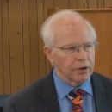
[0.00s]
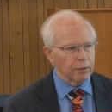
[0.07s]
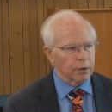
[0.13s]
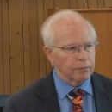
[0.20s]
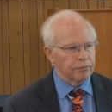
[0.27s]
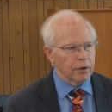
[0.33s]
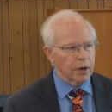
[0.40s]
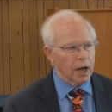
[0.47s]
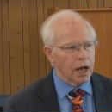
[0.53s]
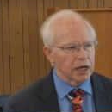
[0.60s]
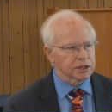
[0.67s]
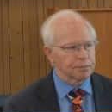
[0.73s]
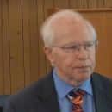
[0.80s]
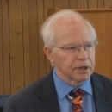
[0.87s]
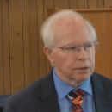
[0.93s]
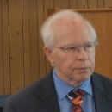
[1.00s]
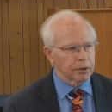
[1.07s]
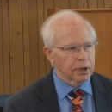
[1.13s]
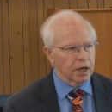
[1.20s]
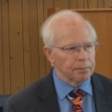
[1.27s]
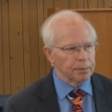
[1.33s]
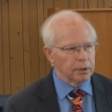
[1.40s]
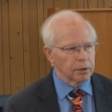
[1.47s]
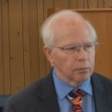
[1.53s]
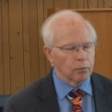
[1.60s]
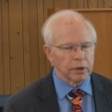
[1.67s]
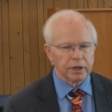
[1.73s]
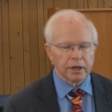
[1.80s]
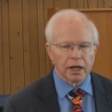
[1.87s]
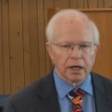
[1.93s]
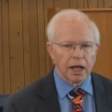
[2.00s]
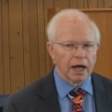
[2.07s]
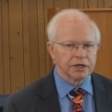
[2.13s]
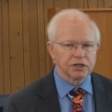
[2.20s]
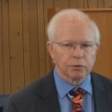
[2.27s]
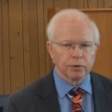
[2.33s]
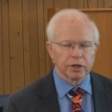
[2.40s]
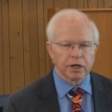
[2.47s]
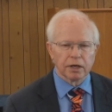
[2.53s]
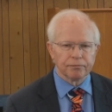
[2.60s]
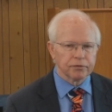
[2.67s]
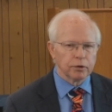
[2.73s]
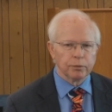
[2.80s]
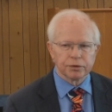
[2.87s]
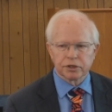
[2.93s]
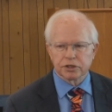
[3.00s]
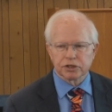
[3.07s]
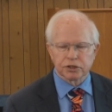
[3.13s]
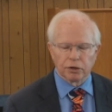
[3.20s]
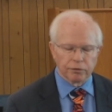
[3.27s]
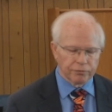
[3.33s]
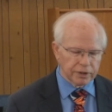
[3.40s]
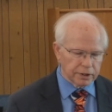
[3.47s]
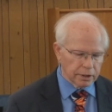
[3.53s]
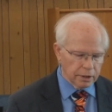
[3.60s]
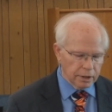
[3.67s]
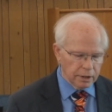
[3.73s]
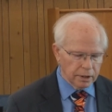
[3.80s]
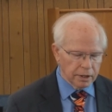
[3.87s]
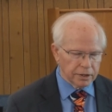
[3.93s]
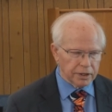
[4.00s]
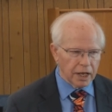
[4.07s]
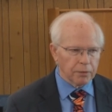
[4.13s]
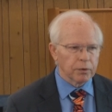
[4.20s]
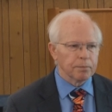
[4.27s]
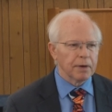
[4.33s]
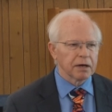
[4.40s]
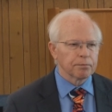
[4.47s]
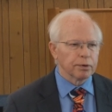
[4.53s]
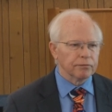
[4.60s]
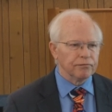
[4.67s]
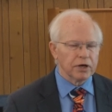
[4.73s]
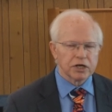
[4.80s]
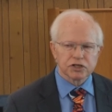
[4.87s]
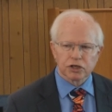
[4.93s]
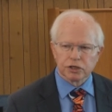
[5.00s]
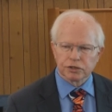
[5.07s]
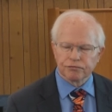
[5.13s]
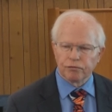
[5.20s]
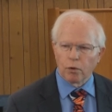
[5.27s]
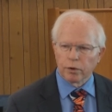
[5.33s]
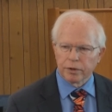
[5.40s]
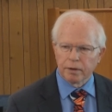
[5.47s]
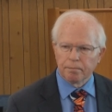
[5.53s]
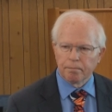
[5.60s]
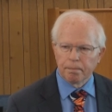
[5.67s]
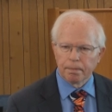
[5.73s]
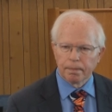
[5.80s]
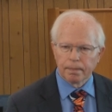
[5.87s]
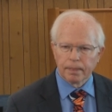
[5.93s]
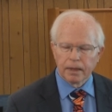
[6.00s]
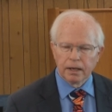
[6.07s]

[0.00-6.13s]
They were a very hospitable couple. And when Elisha would come through with his servant, they would make provisions for them.